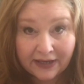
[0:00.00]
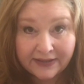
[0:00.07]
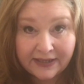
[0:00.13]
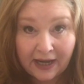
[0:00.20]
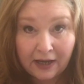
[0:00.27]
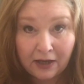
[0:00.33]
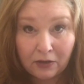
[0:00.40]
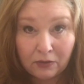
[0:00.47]

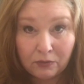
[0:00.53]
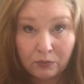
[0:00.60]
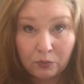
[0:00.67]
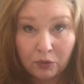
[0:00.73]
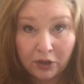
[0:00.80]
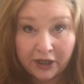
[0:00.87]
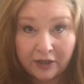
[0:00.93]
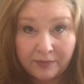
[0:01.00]
That's
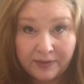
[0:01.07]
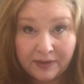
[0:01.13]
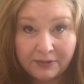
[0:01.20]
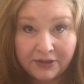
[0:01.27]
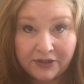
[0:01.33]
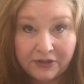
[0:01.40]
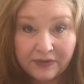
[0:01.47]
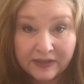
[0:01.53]
how we're going to be
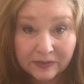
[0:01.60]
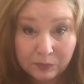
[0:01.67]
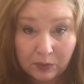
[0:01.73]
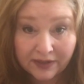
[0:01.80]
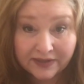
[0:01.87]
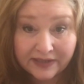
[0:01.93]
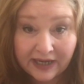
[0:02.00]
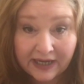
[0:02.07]
able to do this
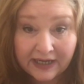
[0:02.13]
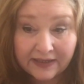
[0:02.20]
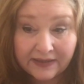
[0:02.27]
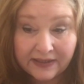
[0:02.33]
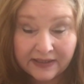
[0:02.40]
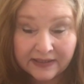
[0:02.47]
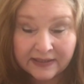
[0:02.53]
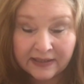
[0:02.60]
while staying
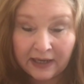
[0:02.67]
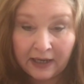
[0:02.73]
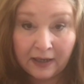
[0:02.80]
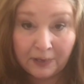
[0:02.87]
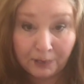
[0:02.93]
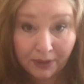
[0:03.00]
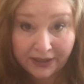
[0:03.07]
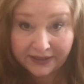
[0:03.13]
in these
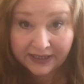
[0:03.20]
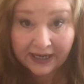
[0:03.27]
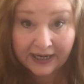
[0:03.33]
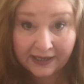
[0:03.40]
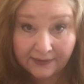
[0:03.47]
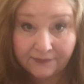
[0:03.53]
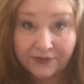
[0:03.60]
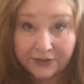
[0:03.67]

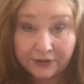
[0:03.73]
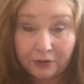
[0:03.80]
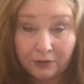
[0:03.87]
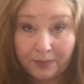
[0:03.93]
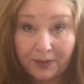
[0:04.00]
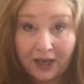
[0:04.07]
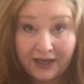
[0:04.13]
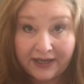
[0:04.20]
mundane
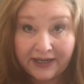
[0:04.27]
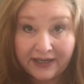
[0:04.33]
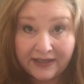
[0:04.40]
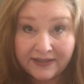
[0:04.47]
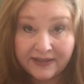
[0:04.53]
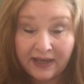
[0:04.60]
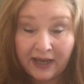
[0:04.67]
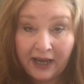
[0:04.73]
physical
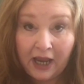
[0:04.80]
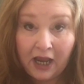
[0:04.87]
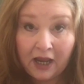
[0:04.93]
bodies.